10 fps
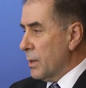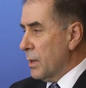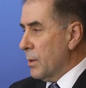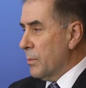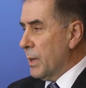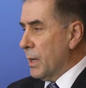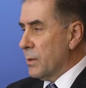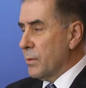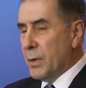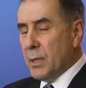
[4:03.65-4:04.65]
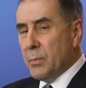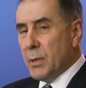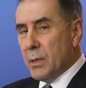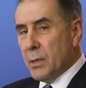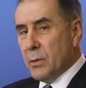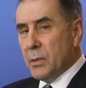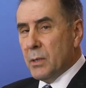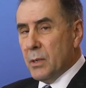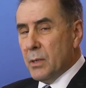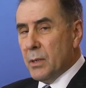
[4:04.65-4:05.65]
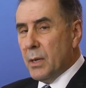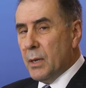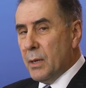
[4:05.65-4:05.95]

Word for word: the impact of antibiotic use in,